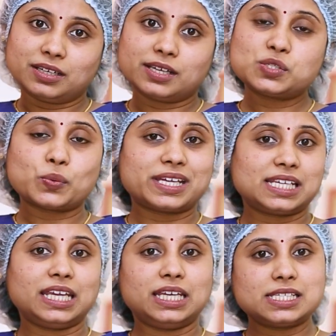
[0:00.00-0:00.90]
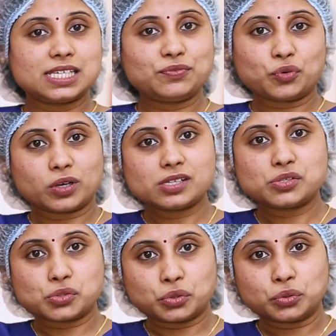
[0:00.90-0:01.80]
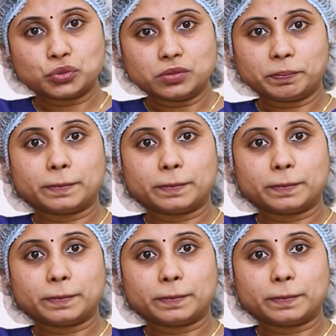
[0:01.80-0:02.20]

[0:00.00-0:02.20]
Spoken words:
it's very easy for us to do